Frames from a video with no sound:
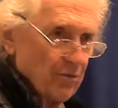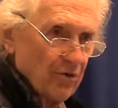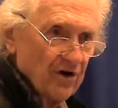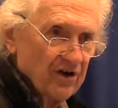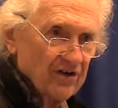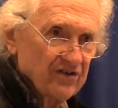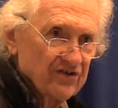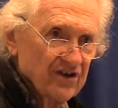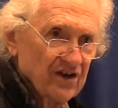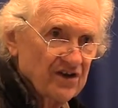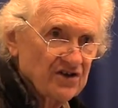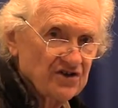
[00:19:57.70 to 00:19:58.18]
port
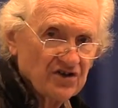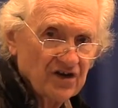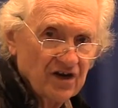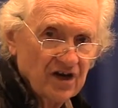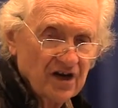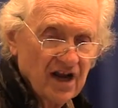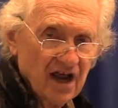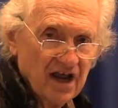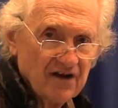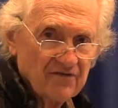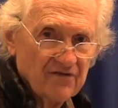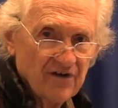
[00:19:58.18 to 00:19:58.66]
extension
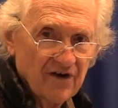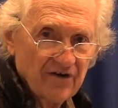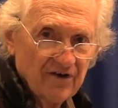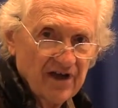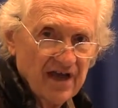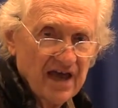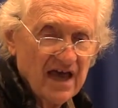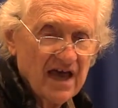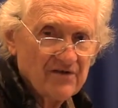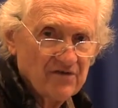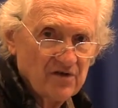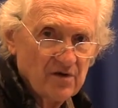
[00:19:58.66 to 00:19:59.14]
are not
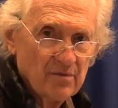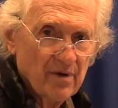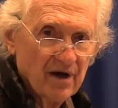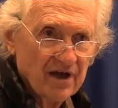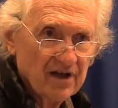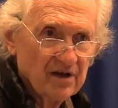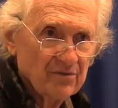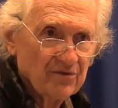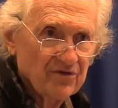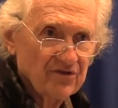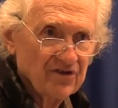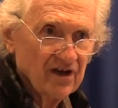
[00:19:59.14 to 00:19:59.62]
very heavy
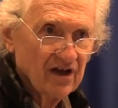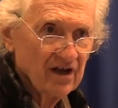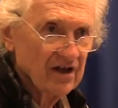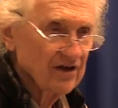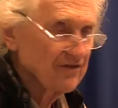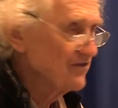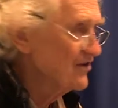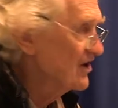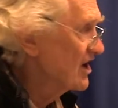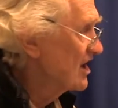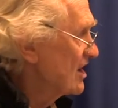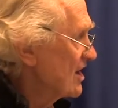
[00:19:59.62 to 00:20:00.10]
by
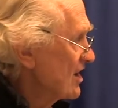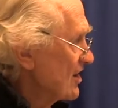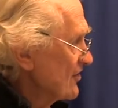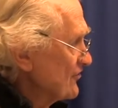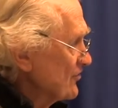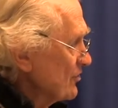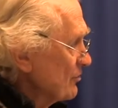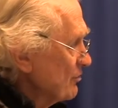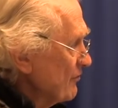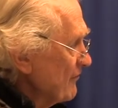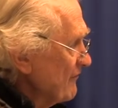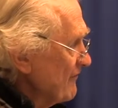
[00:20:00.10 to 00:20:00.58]
themselves,
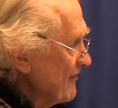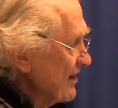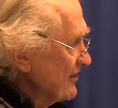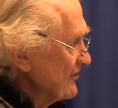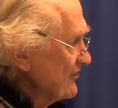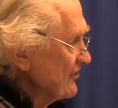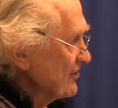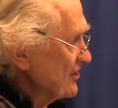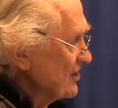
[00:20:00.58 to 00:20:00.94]
so it provides